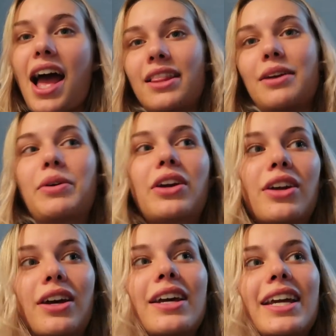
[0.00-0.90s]
And then we're going
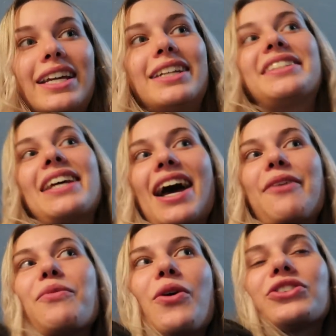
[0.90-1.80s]
to eat it
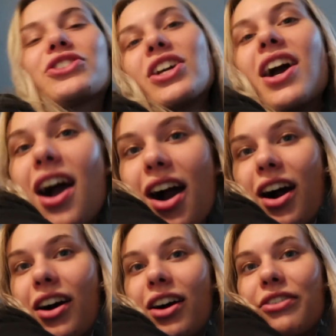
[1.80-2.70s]
and watch
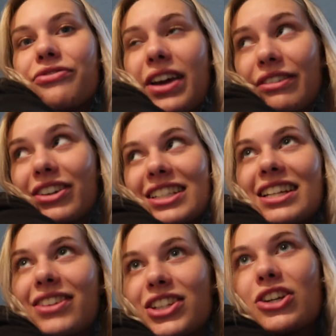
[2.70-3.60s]
our favourite
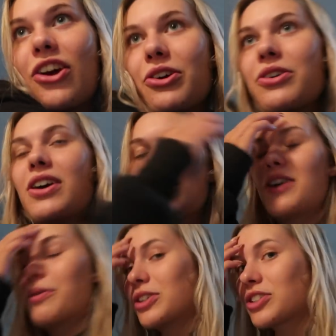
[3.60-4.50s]
TV show,
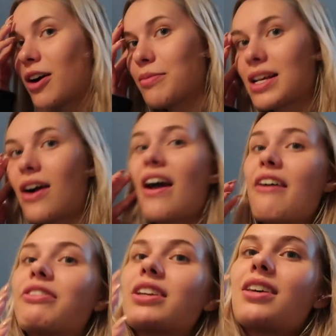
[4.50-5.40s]
which comes out
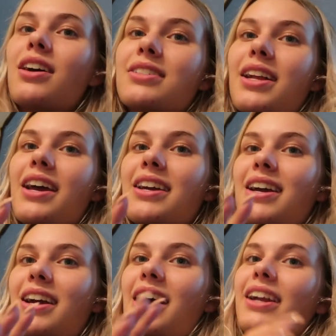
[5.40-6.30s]
every Thursday,
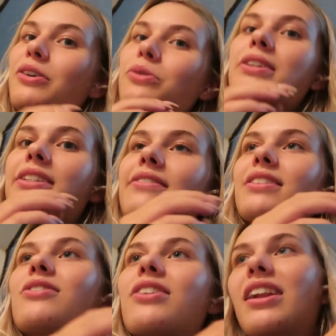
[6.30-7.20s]
and it always leaves
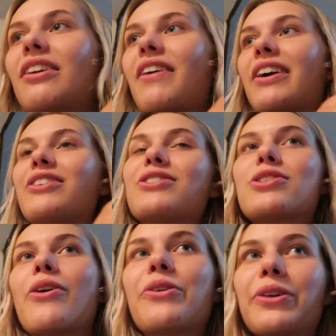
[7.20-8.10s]
us on a cliffhanger, and it's
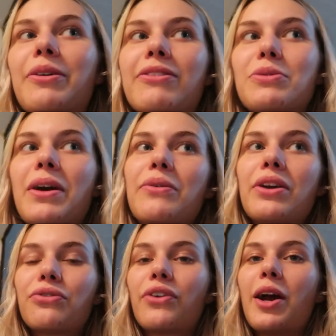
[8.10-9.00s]
so annoying that you have to wait a
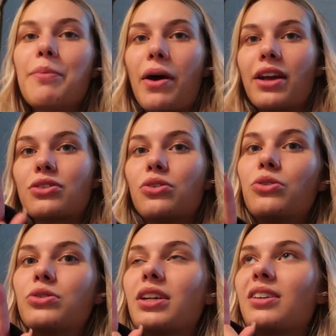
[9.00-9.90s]
week for it, but it's
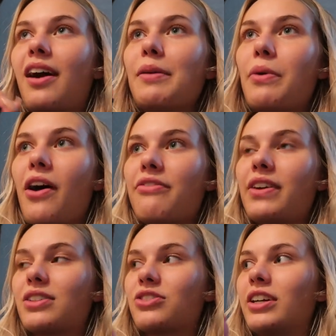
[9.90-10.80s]
called 9
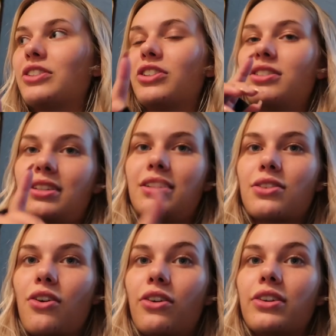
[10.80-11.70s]
Perfect Strangers, and
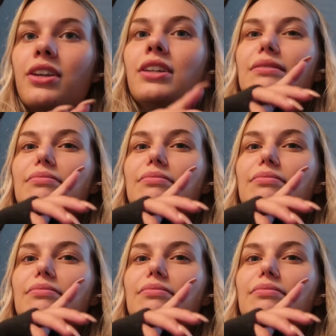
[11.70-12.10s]
it's on